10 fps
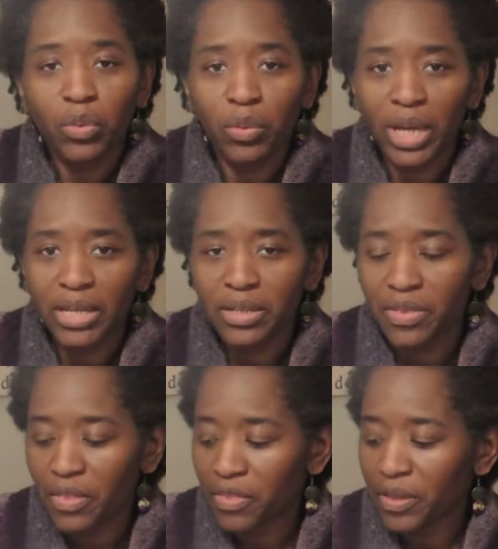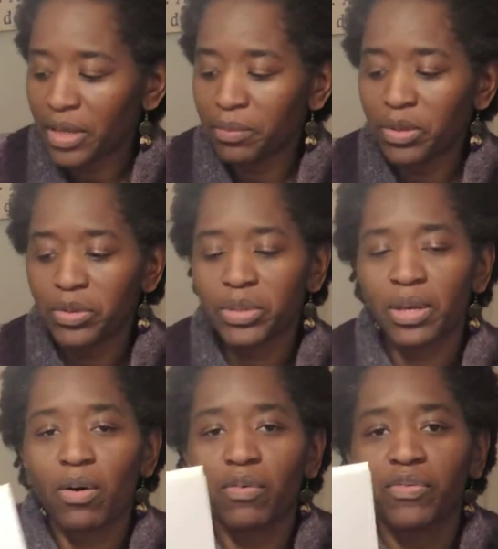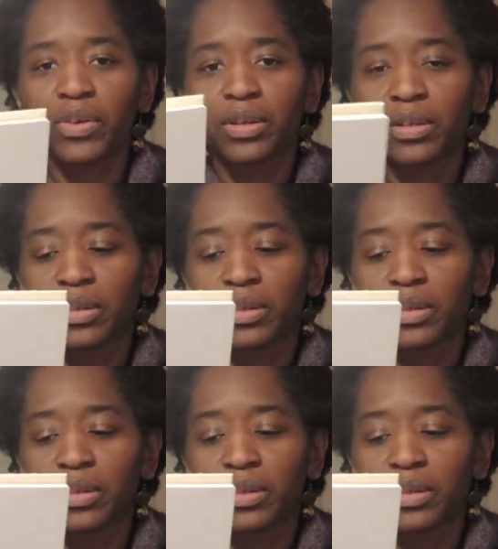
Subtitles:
create the theme yourself,